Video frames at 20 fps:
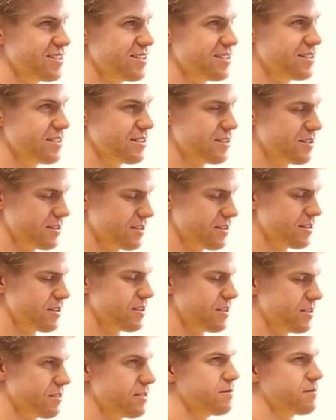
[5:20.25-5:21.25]

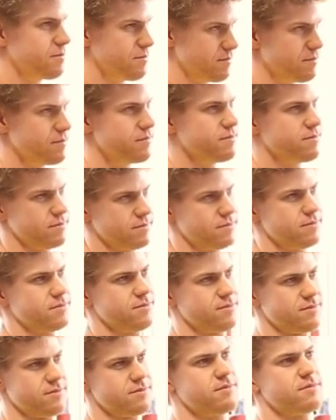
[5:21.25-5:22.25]

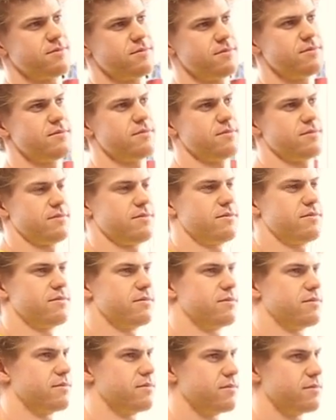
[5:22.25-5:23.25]

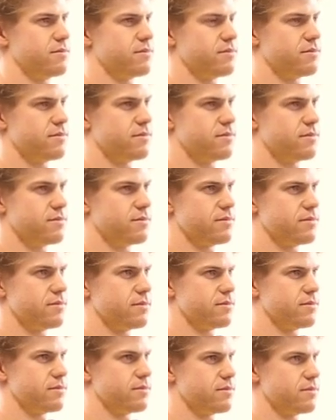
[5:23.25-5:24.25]

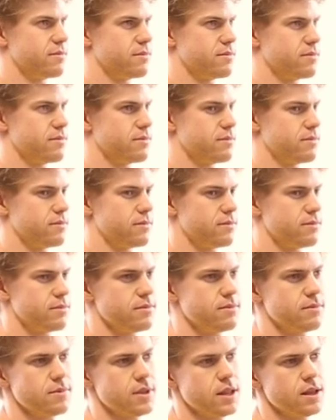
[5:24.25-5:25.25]

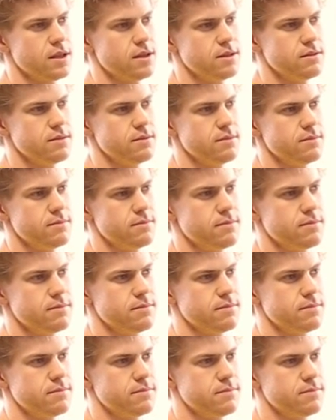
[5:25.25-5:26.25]

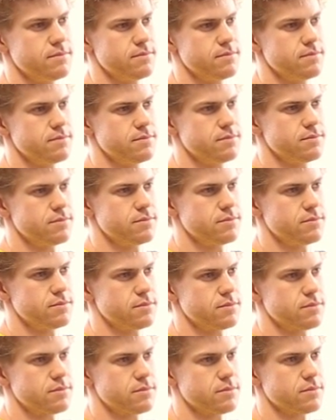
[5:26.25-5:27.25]

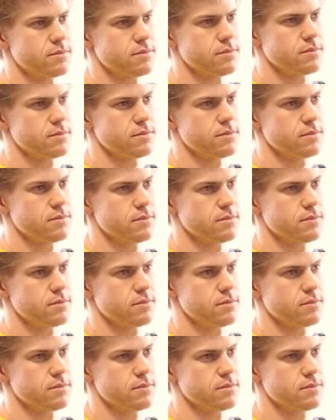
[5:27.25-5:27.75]
The person shown says nothing.